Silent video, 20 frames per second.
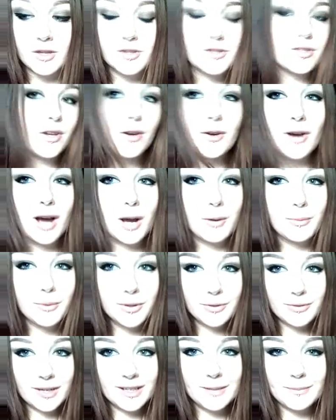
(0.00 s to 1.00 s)
So I
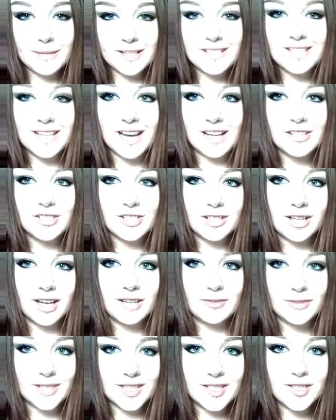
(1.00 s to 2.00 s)
would recommend it, actually. I
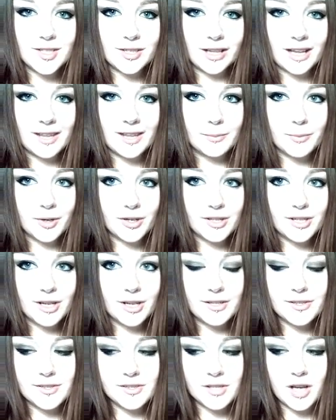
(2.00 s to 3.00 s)
really do like the
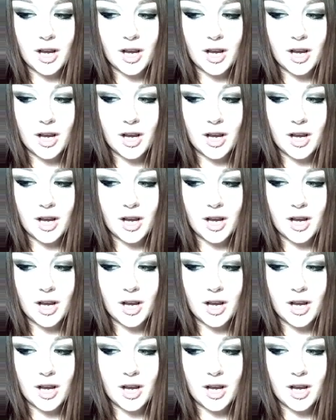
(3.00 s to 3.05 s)
product.